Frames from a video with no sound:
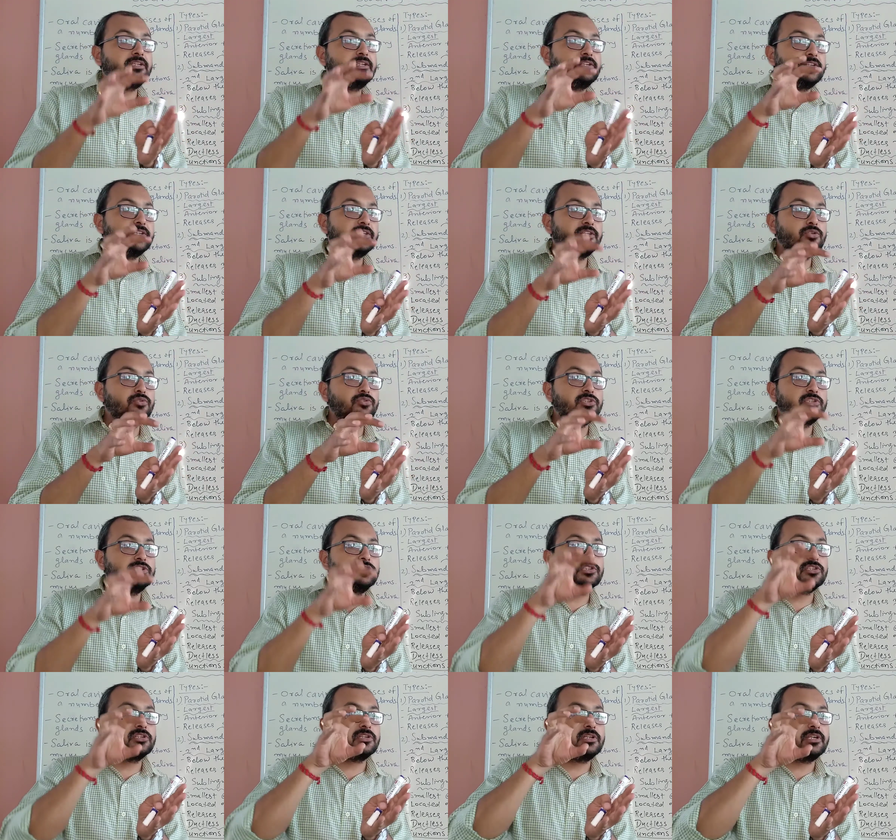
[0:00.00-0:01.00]
It
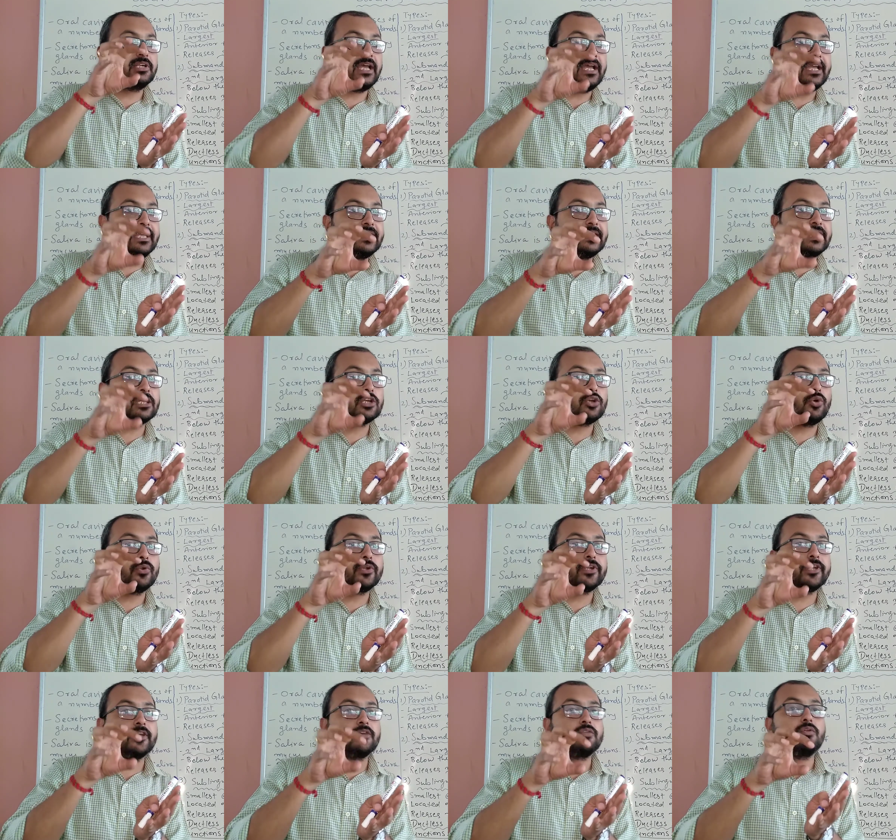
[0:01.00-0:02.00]
reduces the direct
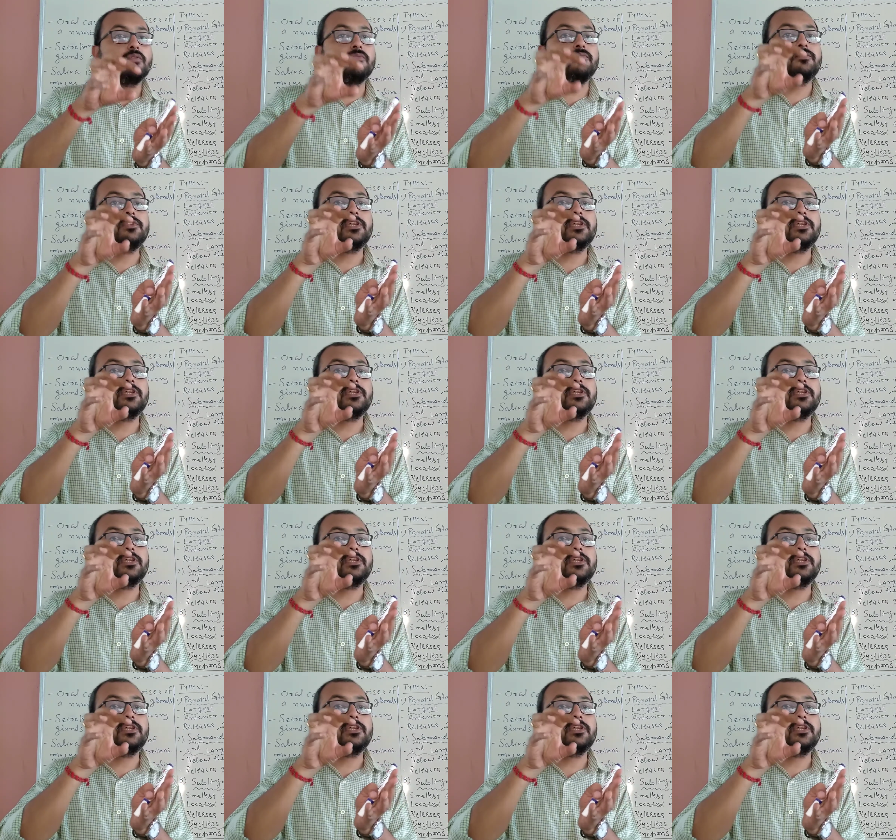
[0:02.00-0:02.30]
contact of